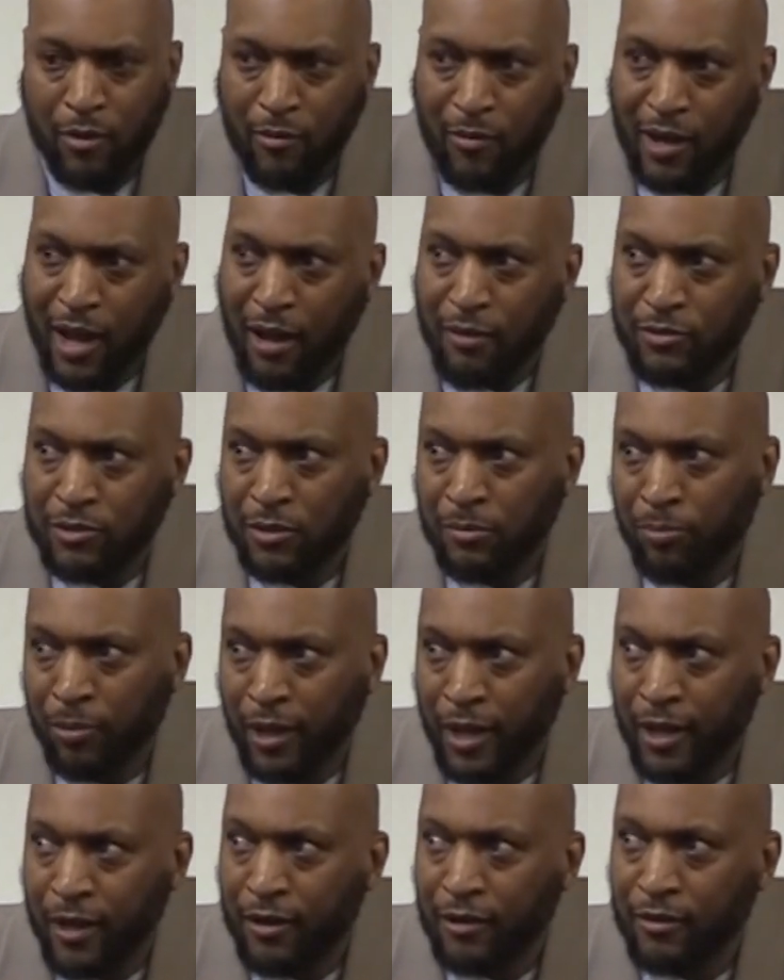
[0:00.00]
when I was a
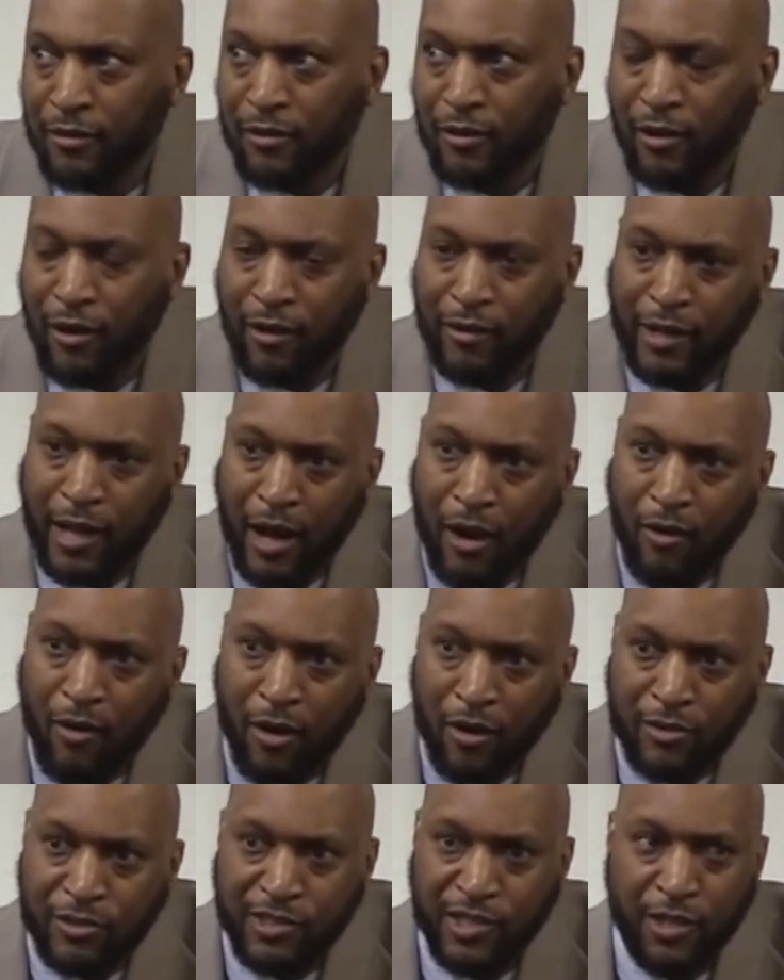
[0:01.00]
player are now
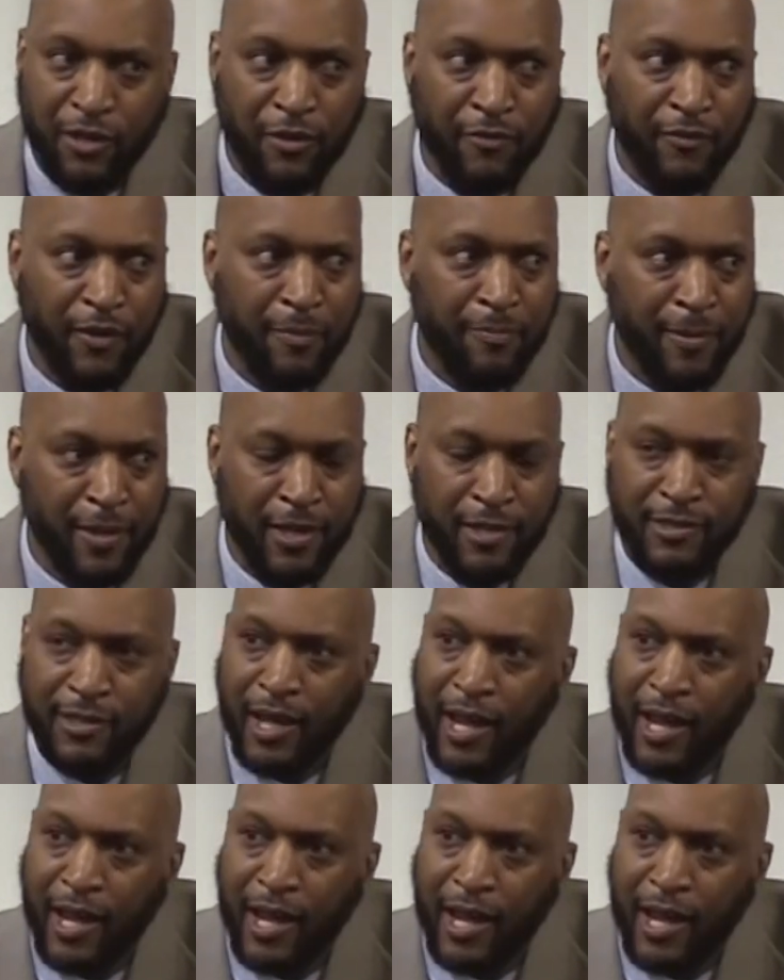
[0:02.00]
all senior VPs,